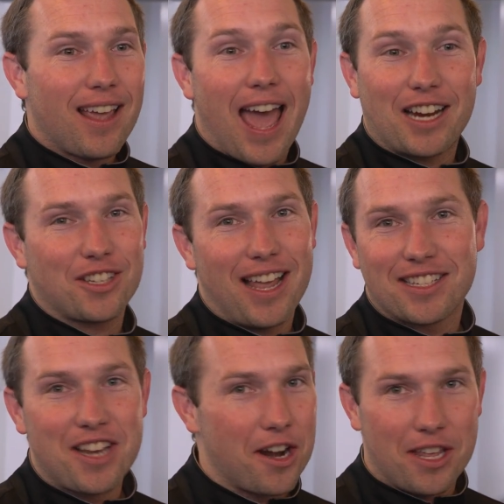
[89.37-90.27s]
actually
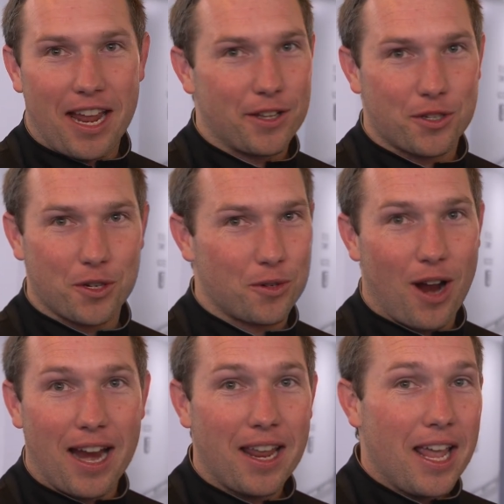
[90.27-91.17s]
has none of the answers,
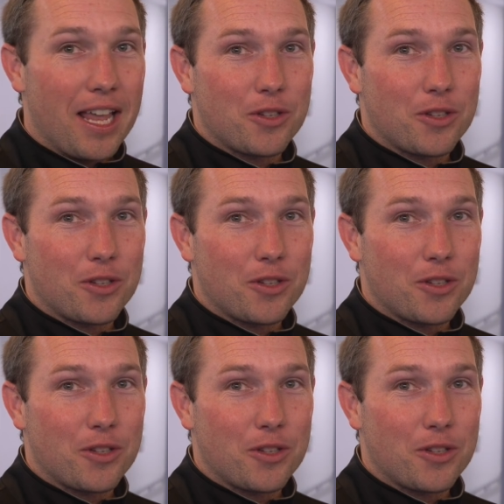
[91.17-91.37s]
right?